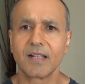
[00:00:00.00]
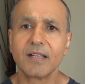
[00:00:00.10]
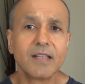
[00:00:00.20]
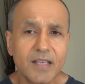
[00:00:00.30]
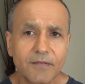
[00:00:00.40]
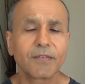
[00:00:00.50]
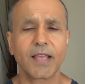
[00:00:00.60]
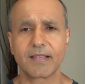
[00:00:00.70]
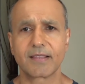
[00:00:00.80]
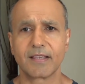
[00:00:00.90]
Live
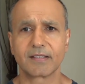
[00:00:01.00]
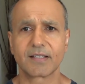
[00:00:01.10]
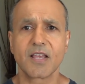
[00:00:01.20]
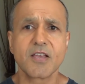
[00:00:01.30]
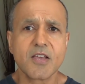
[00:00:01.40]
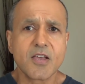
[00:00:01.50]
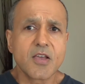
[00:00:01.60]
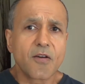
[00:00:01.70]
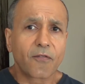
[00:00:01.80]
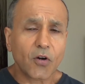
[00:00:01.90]
like this.
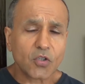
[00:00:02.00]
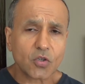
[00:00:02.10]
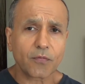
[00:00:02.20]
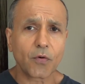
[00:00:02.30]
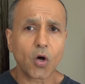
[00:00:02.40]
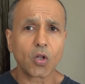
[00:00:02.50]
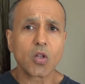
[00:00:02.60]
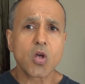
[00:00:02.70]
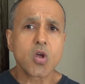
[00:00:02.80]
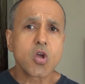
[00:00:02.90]
First of
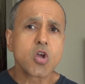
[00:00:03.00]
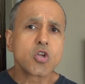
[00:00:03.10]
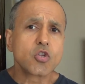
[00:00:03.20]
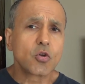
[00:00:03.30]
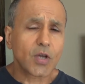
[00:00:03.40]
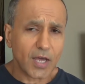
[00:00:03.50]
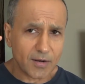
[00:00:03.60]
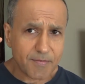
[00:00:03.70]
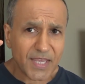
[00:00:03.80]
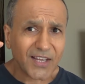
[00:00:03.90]
all, you
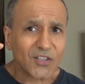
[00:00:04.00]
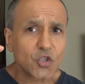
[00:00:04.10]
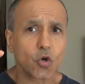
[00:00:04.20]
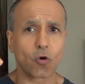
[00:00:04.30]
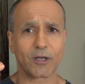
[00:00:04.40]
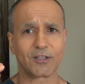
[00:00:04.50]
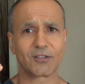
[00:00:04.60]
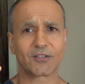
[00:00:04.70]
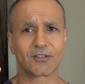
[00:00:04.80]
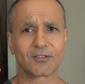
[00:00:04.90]
gotta make a
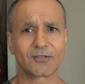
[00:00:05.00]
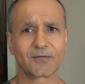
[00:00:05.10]
choice.